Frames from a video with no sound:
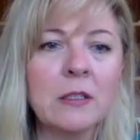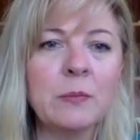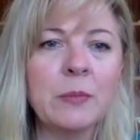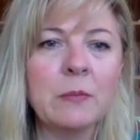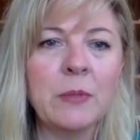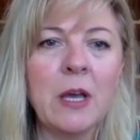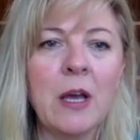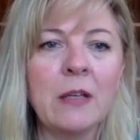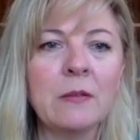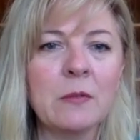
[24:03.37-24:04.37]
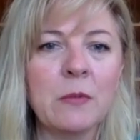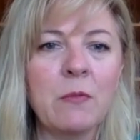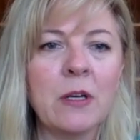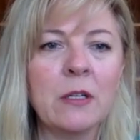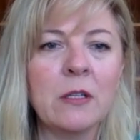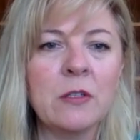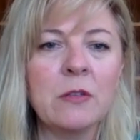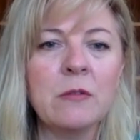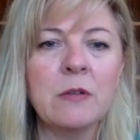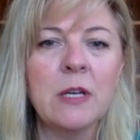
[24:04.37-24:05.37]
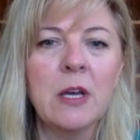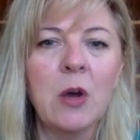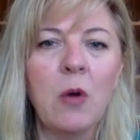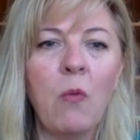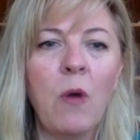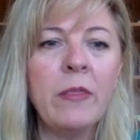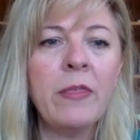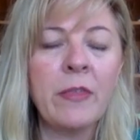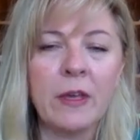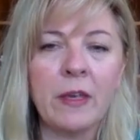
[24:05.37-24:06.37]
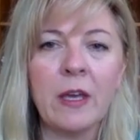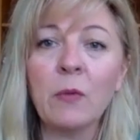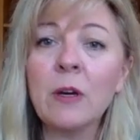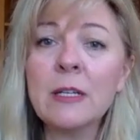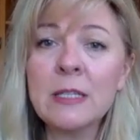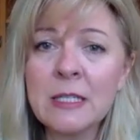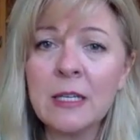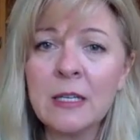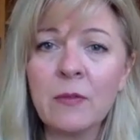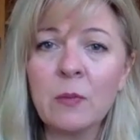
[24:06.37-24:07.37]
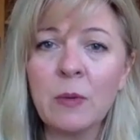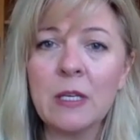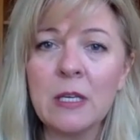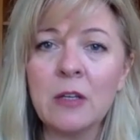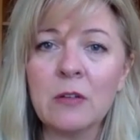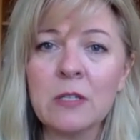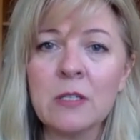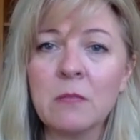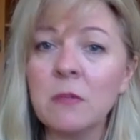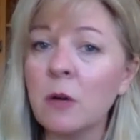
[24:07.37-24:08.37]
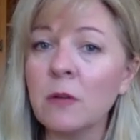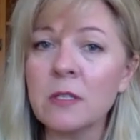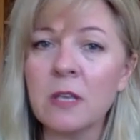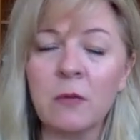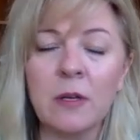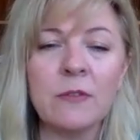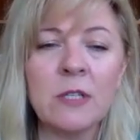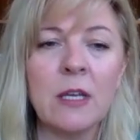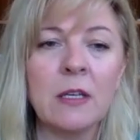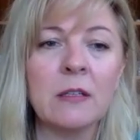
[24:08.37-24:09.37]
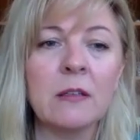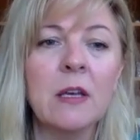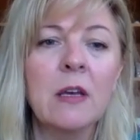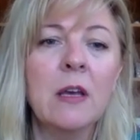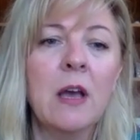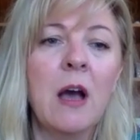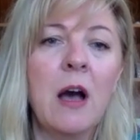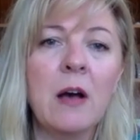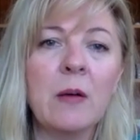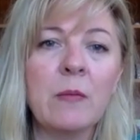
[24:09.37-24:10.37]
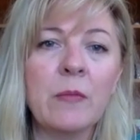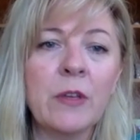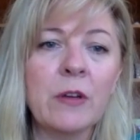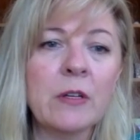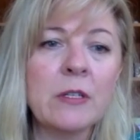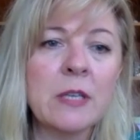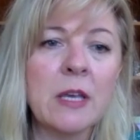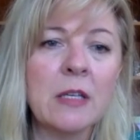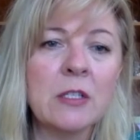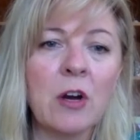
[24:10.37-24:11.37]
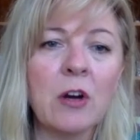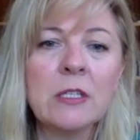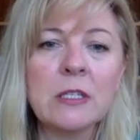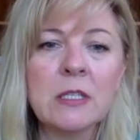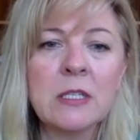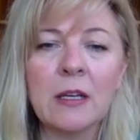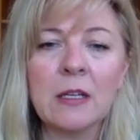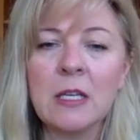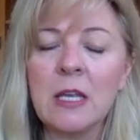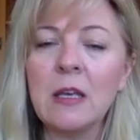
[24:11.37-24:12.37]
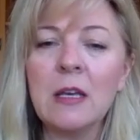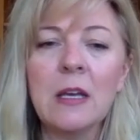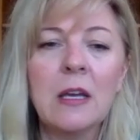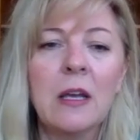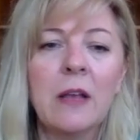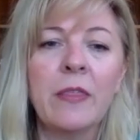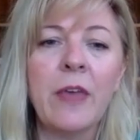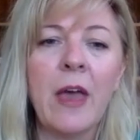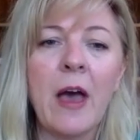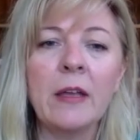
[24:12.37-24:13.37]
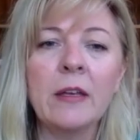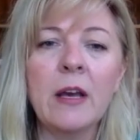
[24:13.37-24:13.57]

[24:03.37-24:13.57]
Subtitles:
bit behind because we wanted to do one thing, and we're going to send everybody here some notes that we've taken. There is a darkness technique that